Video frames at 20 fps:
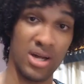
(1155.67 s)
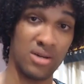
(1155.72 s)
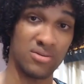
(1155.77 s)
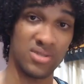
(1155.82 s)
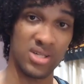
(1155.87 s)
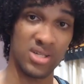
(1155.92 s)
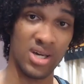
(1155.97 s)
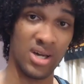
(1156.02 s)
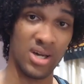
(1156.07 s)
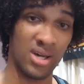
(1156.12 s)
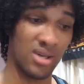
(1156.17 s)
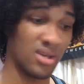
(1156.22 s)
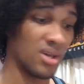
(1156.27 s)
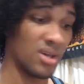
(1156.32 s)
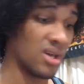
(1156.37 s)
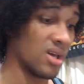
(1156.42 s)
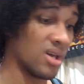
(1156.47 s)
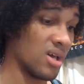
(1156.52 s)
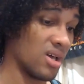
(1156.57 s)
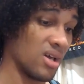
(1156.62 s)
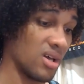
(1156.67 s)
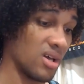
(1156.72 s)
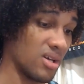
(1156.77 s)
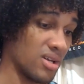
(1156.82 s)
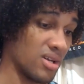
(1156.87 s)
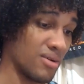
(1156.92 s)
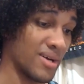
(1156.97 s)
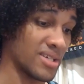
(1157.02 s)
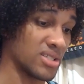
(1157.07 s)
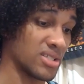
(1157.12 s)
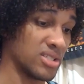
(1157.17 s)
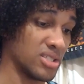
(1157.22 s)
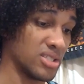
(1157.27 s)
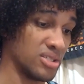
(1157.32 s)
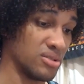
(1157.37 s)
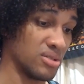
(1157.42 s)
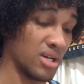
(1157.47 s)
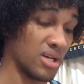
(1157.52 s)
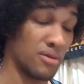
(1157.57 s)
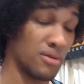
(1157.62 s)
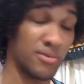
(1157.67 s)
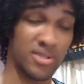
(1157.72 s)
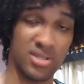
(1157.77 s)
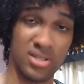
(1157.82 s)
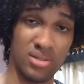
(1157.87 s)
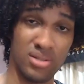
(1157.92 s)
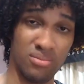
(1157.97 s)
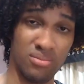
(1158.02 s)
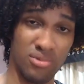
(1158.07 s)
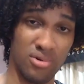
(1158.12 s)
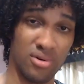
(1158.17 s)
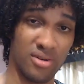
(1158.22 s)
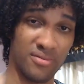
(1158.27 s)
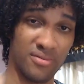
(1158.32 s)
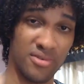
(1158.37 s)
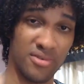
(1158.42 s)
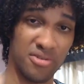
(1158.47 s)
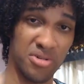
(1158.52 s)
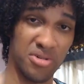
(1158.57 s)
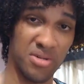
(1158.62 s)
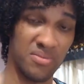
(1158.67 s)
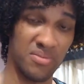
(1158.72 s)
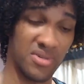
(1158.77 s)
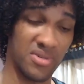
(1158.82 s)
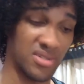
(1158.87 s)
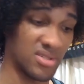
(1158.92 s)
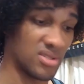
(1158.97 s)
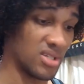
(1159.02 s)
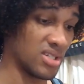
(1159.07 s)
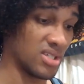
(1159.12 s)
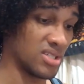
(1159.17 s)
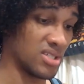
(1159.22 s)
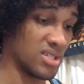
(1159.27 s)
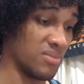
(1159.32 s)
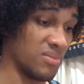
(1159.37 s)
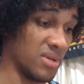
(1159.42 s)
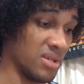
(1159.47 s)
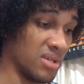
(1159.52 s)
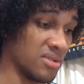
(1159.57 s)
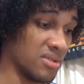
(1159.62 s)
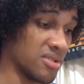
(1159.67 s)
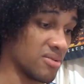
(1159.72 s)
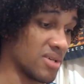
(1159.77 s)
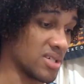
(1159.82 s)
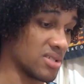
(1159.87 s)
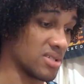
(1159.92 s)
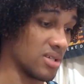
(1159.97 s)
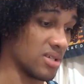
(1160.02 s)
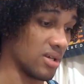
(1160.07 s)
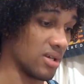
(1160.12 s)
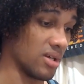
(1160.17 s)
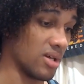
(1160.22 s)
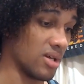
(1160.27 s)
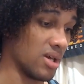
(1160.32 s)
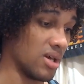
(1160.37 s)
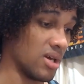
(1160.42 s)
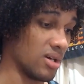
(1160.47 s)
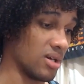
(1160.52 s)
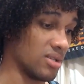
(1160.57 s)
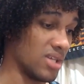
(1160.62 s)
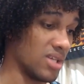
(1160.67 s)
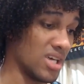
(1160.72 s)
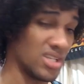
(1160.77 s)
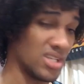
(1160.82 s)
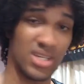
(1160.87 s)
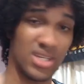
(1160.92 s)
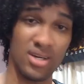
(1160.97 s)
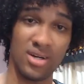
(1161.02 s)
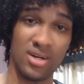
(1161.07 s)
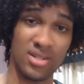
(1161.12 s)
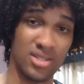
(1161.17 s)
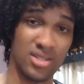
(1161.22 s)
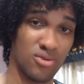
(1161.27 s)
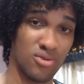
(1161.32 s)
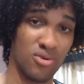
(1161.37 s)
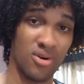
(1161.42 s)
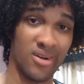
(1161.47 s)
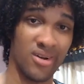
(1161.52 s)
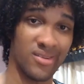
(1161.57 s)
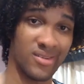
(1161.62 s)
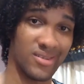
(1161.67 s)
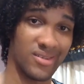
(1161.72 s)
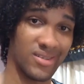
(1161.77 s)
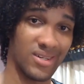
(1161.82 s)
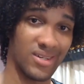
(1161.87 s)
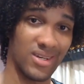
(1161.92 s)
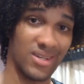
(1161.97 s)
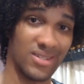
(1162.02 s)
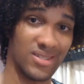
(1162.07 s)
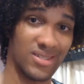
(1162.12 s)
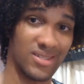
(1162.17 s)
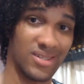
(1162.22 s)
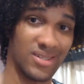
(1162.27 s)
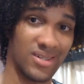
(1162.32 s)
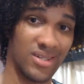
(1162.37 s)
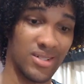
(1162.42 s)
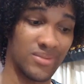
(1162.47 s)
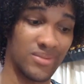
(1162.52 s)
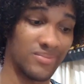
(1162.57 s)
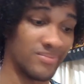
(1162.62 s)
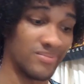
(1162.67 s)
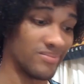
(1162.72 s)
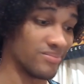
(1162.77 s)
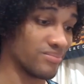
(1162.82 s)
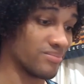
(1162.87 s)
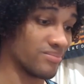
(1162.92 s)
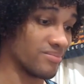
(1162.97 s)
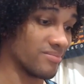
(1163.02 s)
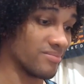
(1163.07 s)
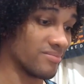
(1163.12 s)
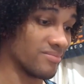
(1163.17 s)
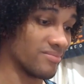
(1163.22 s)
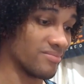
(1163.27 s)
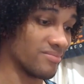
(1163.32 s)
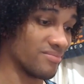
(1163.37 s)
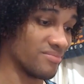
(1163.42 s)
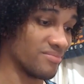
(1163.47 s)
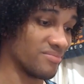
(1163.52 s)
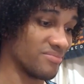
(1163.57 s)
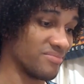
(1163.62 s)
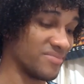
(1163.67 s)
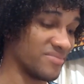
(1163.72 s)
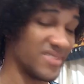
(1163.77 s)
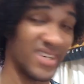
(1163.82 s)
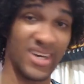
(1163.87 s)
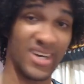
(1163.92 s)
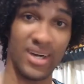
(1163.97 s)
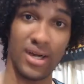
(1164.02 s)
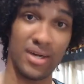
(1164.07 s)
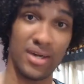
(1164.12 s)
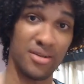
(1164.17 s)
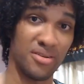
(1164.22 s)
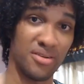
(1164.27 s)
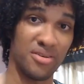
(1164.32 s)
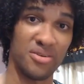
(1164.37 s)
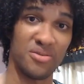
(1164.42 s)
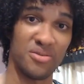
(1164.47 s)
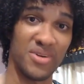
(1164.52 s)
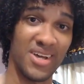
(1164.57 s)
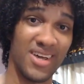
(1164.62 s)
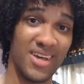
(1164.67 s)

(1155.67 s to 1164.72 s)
guy. They're actually good. I want to see more of the Dreamers. They seem interesting. Daisy Hit Squad is, yeah, I don't know.